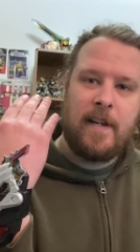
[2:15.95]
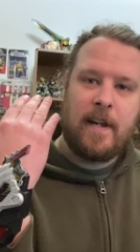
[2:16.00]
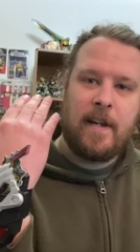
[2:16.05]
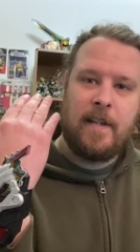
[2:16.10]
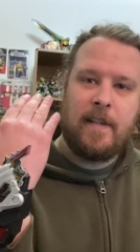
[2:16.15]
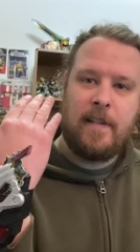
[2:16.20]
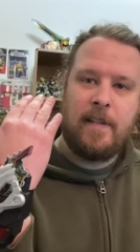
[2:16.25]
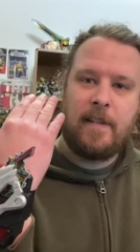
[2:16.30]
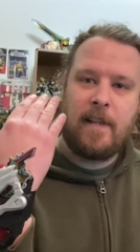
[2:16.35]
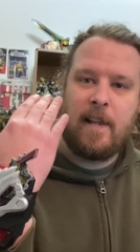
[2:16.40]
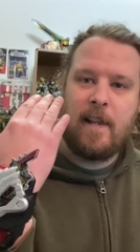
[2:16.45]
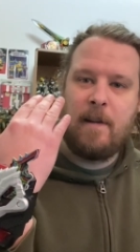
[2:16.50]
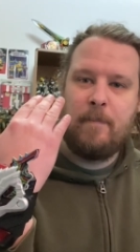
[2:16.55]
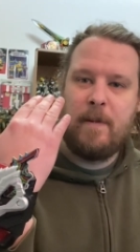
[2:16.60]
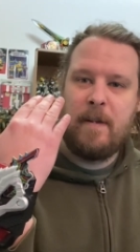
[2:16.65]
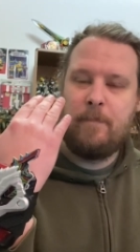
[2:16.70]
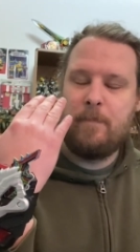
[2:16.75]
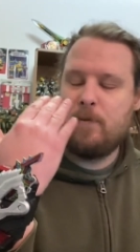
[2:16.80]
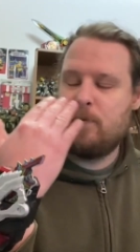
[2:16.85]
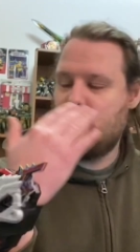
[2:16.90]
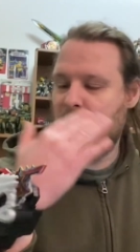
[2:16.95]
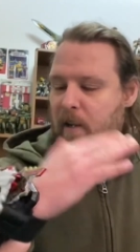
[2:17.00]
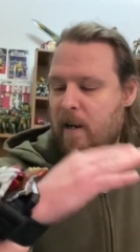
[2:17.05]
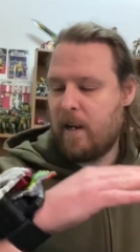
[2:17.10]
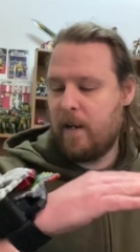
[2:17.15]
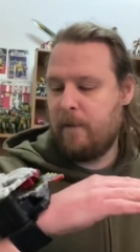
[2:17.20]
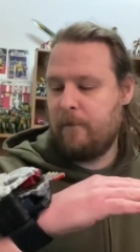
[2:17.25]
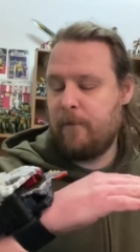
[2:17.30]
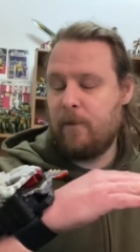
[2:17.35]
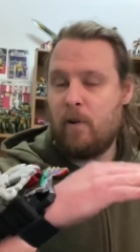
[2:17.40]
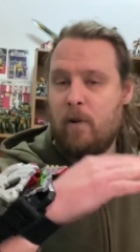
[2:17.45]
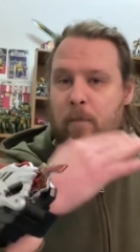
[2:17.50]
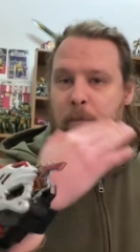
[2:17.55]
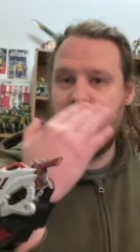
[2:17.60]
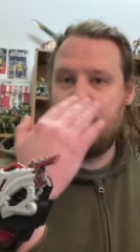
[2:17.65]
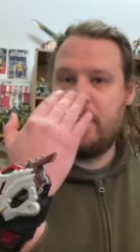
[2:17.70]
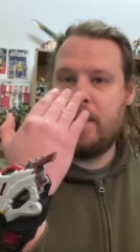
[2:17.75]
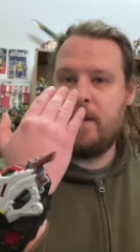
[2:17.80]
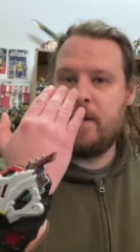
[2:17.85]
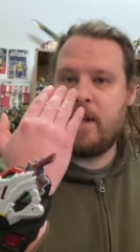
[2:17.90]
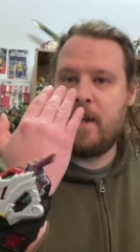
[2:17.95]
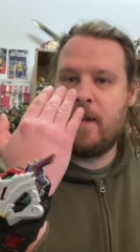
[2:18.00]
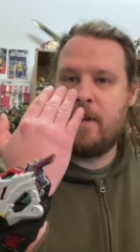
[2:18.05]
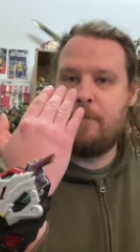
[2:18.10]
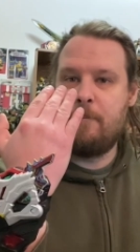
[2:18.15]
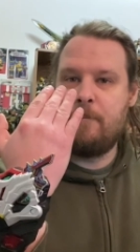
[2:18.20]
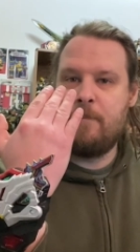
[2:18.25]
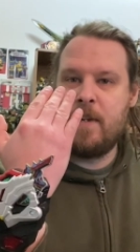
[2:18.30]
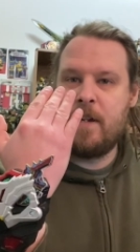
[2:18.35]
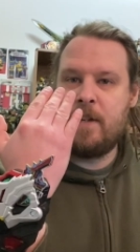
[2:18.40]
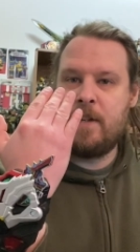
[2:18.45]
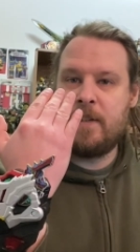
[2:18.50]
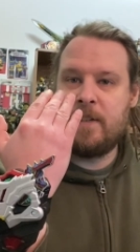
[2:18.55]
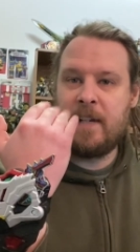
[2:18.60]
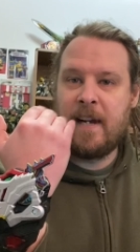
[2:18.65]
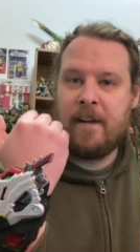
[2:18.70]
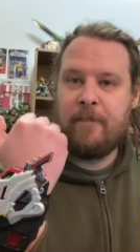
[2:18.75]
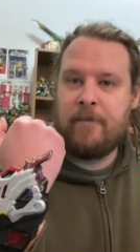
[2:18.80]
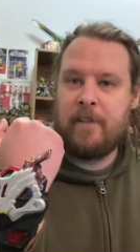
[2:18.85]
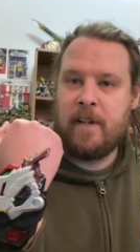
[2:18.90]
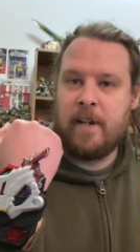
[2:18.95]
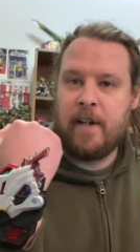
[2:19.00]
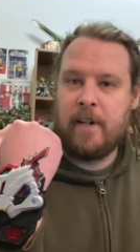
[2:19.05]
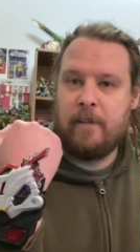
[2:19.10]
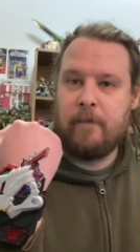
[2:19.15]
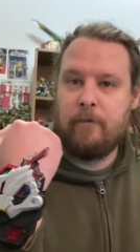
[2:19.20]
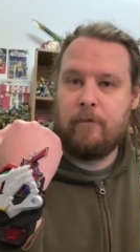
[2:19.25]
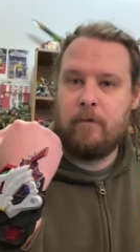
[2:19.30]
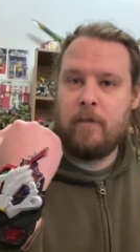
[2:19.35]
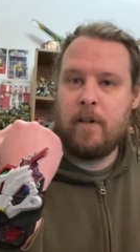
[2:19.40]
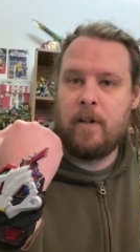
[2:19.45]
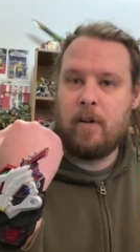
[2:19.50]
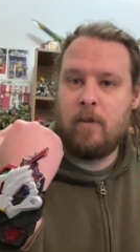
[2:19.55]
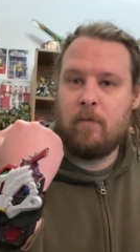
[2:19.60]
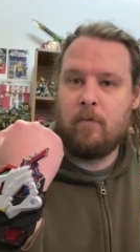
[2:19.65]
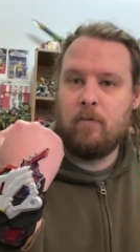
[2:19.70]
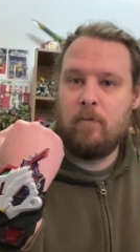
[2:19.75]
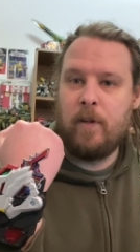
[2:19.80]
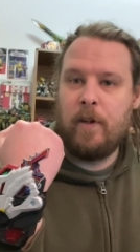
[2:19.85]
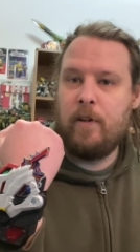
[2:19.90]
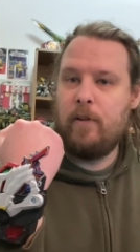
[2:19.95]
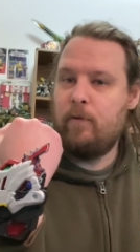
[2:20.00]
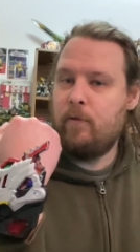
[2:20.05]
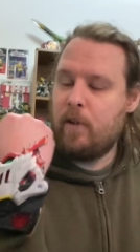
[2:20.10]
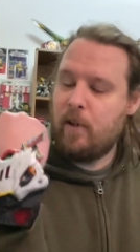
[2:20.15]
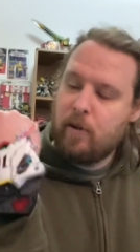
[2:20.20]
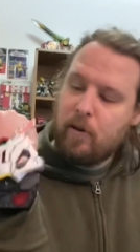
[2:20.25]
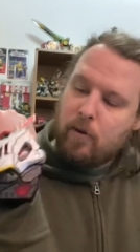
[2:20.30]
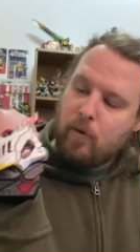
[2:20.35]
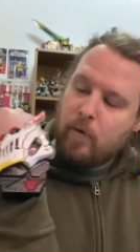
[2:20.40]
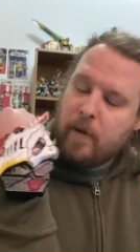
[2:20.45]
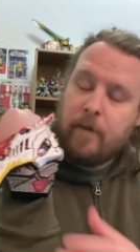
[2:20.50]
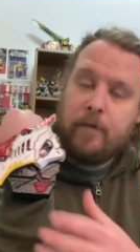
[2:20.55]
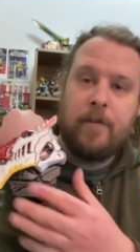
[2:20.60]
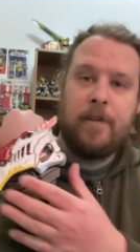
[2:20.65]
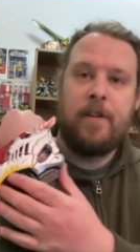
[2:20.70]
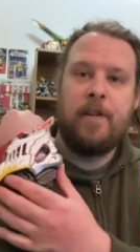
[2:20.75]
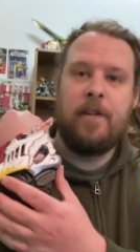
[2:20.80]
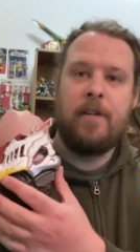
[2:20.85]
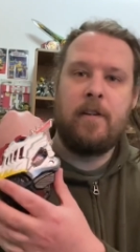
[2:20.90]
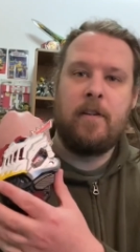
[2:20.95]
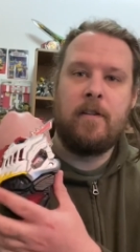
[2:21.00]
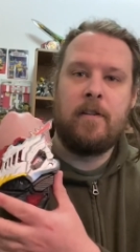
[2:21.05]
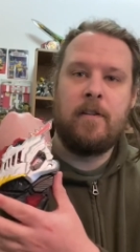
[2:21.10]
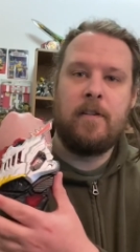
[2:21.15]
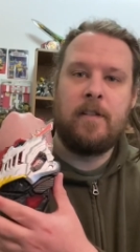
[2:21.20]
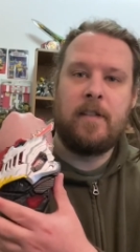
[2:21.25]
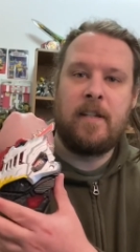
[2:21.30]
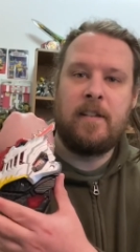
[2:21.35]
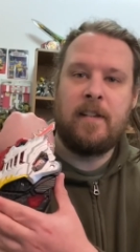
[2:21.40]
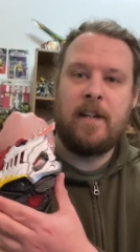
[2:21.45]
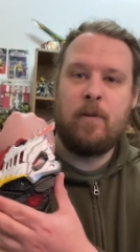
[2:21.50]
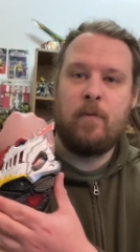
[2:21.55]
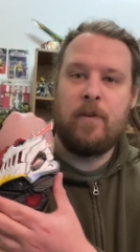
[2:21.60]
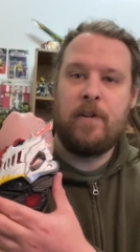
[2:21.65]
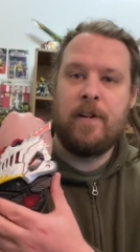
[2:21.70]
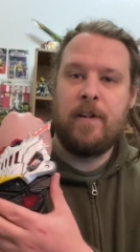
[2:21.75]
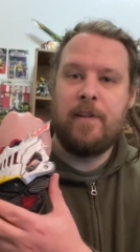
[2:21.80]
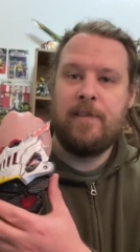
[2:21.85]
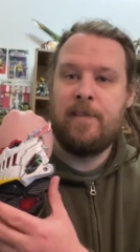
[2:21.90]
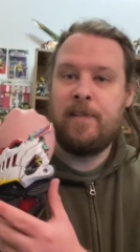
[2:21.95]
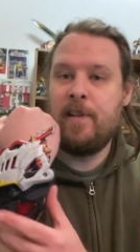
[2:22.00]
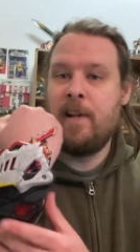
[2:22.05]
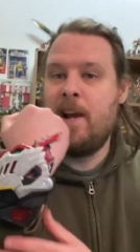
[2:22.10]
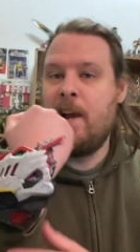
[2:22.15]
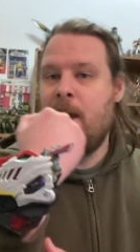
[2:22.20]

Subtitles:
I think that a lot of people were kind of hoping. It doesn't have the kind of, you know, Ryu Go, whatever the Sentai one does.